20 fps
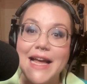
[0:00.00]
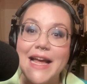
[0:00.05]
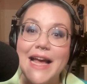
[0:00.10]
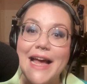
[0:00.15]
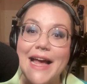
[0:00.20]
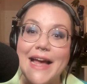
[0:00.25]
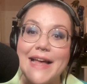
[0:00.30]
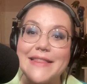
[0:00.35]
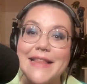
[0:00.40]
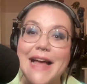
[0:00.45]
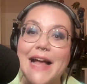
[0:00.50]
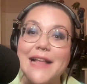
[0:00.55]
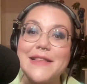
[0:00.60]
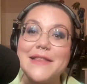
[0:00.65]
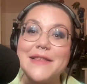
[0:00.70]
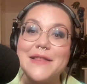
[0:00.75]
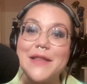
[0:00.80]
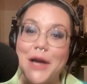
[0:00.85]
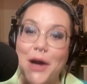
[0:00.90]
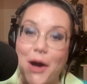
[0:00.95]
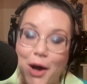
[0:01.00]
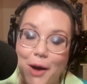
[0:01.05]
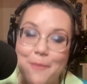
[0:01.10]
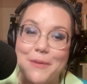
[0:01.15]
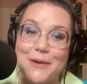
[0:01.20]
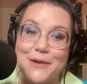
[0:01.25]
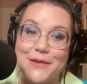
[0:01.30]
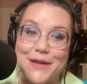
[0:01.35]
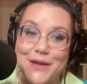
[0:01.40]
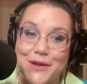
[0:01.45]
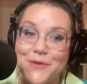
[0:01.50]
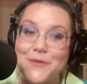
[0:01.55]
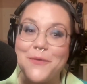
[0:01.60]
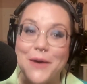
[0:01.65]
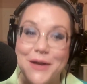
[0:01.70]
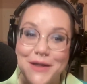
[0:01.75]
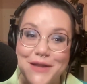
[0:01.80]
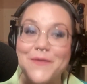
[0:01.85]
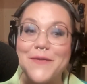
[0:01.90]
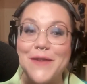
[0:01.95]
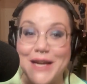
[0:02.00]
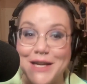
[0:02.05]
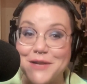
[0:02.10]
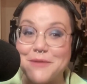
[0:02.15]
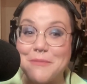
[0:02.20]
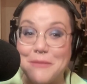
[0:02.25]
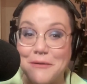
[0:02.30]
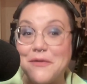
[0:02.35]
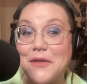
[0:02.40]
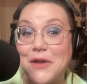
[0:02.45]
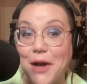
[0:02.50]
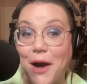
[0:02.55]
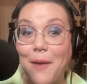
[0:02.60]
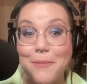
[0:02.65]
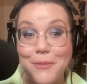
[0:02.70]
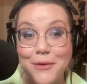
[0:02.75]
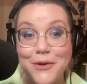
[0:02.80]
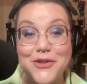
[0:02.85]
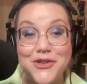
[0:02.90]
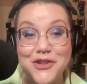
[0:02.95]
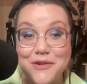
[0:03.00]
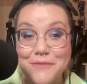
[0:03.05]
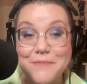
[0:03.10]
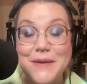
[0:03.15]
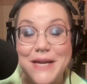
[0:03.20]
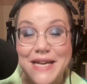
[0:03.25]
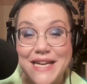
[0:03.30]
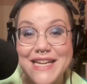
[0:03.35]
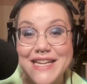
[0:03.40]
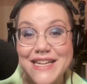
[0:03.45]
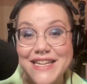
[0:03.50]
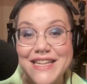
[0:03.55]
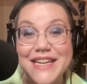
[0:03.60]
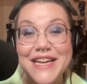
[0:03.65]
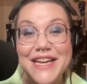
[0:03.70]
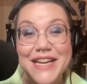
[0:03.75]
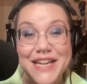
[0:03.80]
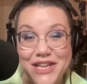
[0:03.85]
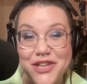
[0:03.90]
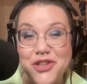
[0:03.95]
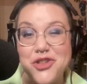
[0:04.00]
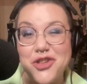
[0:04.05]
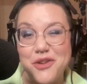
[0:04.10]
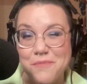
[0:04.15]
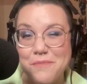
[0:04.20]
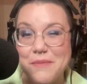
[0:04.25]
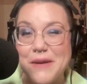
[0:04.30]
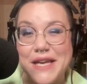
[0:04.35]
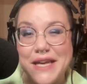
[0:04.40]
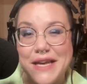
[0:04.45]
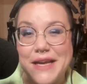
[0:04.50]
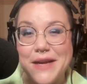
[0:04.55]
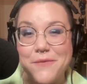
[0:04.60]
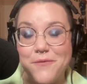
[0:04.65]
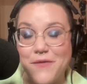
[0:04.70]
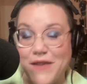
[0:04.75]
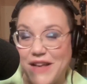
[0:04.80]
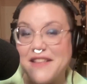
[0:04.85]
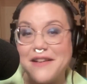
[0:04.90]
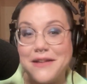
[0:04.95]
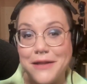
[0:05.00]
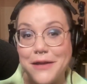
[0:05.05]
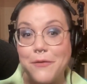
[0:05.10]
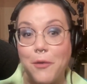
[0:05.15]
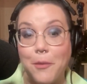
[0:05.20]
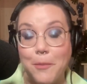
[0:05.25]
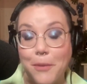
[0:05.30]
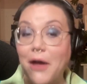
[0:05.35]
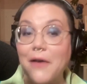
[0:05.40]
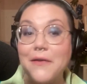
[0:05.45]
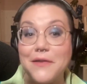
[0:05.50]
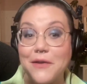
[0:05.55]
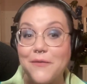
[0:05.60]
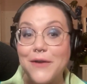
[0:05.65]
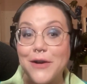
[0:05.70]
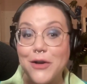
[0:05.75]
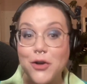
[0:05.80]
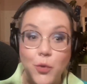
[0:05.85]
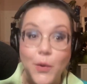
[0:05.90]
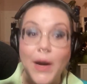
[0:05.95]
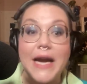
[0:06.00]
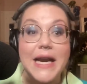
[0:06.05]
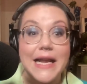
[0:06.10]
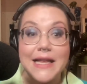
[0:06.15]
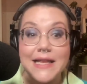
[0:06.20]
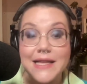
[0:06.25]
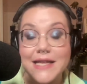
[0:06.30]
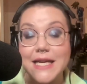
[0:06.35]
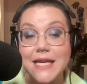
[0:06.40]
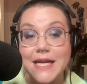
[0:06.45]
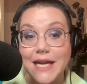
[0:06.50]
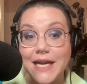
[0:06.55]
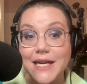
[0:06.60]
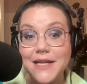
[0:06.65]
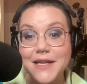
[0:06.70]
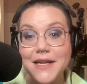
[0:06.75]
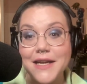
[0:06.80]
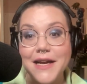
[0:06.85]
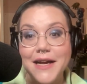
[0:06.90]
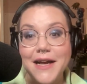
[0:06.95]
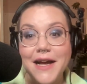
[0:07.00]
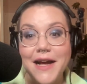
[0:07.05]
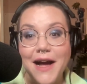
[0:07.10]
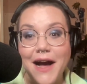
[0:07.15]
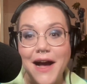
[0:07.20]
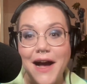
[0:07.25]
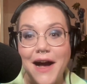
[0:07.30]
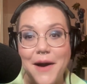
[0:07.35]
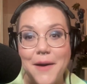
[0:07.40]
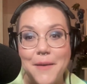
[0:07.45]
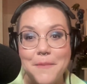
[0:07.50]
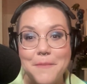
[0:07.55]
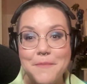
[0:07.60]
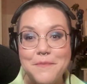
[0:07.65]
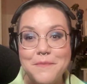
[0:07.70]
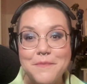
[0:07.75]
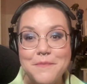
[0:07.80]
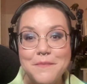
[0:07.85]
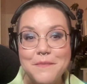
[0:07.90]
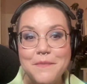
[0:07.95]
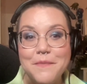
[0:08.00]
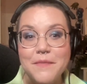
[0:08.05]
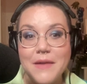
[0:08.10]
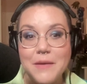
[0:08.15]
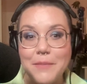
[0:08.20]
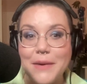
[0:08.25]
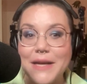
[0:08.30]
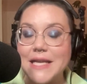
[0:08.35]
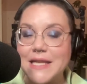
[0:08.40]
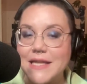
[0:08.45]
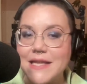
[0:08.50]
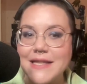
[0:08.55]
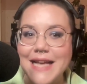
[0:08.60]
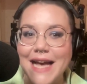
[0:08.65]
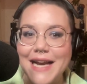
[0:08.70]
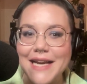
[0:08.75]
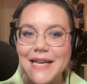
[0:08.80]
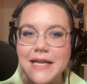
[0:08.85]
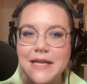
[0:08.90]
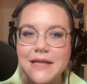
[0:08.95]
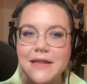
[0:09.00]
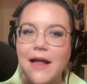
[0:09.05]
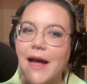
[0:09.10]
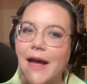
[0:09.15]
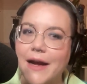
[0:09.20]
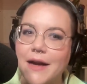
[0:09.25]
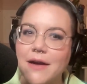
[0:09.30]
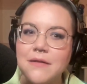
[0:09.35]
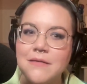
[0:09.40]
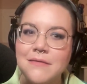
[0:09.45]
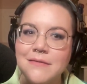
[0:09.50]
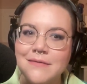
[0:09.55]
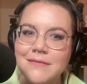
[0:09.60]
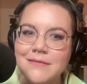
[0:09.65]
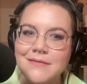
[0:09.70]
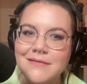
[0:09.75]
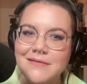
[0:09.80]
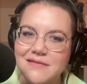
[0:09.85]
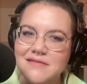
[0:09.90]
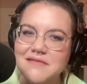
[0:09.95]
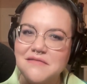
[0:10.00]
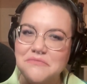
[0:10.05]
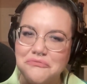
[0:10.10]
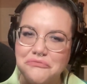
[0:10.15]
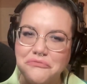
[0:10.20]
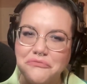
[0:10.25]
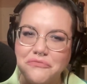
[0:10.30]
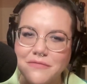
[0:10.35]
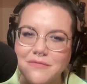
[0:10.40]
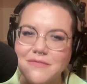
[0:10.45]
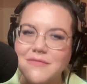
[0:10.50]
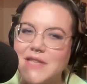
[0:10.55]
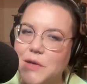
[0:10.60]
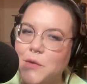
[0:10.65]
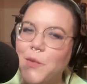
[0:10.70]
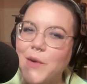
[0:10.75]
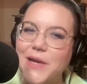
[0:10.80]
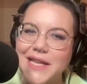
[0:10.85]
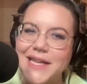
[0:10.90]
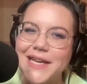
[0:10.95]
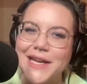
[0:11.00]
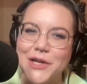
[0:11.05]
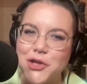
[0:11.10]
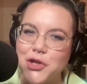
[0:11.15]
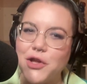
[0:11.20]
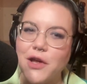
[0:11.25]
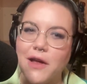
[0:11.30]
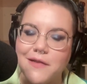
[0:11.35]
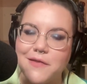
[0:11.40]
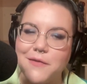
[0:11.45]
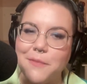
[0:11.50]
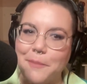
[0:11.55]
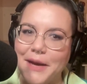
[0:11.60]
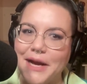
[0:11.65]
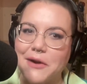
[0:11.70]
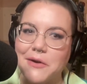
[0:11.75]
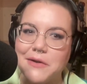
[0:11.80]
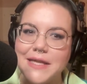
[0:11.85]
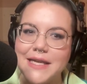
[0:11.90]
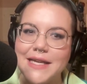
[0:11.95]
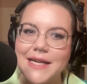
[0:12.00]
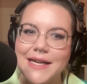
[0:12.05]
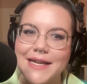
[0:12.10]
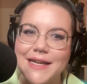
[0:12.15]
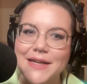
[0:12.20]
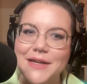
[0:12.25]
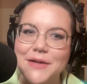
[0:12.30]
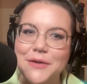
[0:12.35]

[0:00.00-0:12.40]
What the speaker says: And that's the opposite of what the Phantom of the Opera should be. He should be physically repulsive and great at singing. But instead he really can just barely